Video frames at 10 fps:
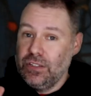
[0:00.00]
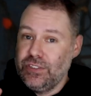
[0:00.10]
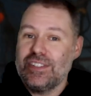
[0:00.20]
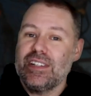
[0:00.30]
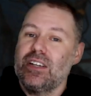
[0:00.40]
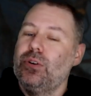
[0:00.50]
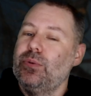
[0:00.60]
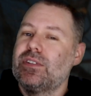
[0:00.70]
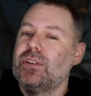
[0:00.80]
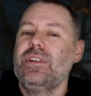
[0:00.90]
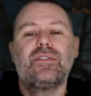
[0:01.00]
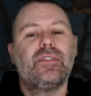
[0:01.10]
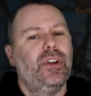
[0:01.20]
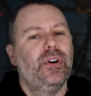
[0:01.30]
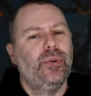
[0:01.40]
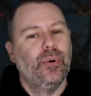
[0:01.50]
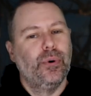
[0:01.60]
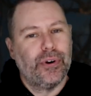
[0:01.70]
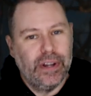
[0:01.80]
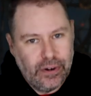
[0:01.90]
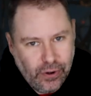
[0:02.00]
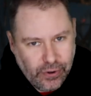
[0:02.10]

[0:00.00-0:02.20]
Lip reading: Just like always, though, these are in no order at all.